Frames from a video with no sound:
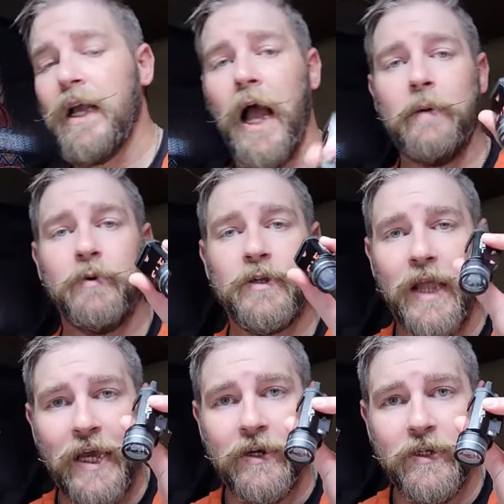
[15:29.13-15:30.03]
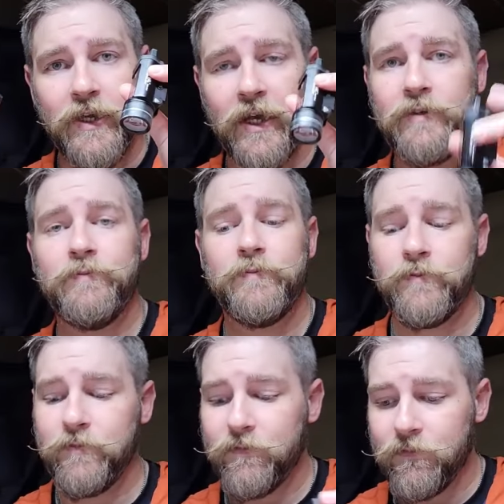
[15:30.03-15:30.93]
I put light on gun,
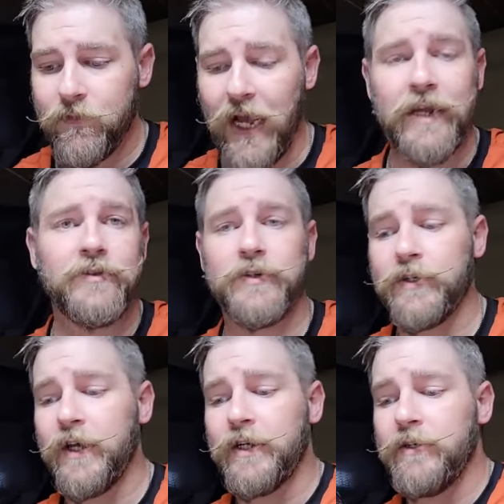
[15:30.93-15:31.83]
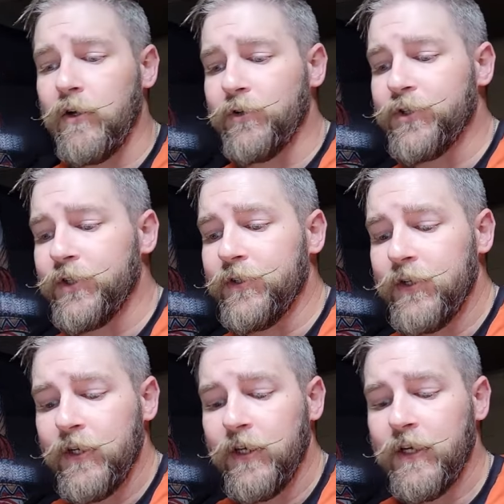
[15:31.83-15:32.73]
I insert gun in holster,
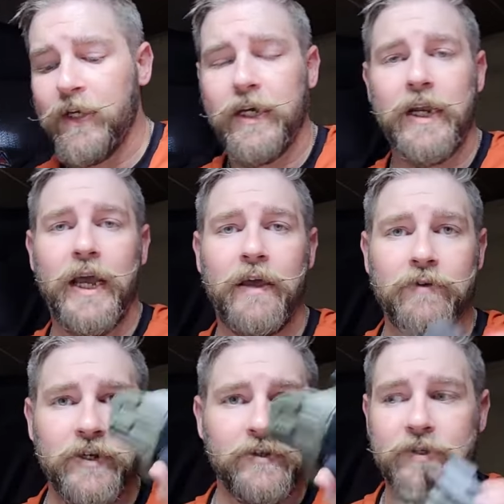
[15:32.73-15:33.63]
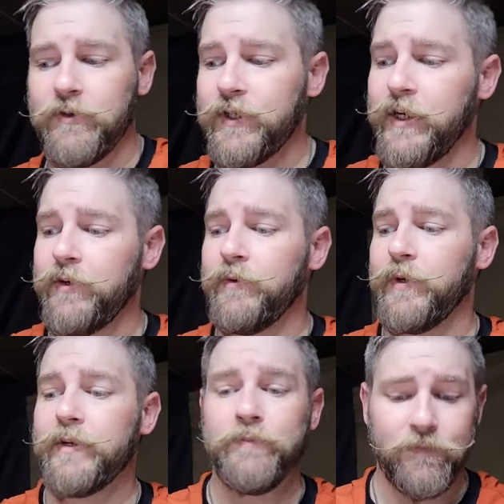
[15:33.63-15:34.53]
and I have a concealed carry
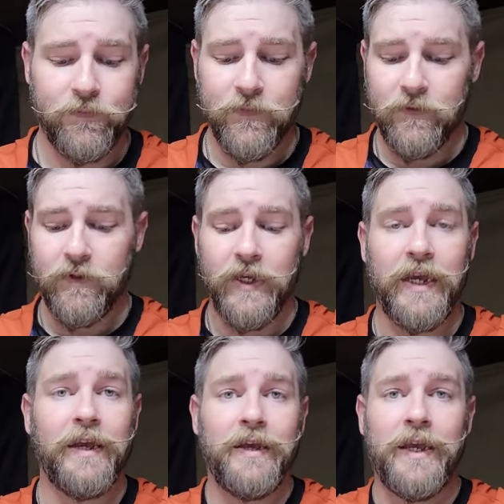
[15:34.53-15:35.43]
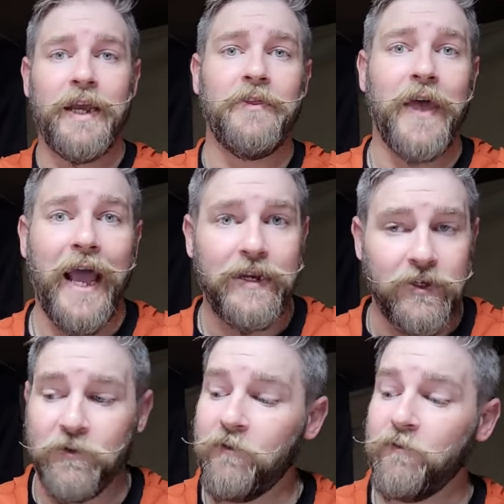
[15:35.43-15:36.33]
rig. And that
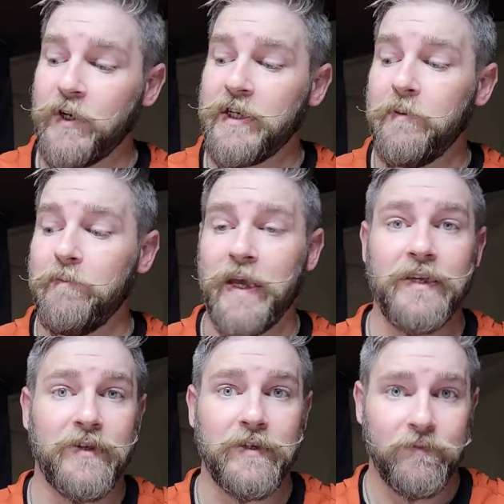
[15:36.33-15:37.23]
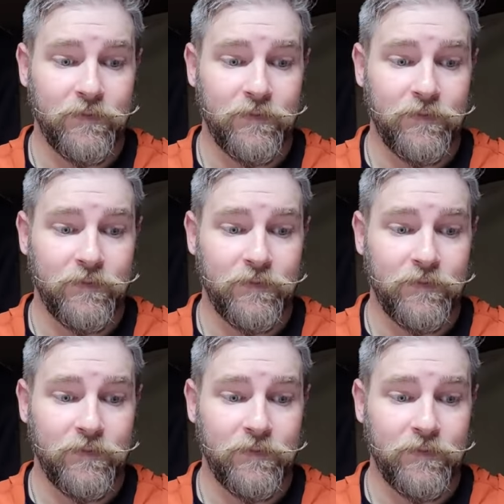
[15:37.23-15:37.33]
is freaking amazing.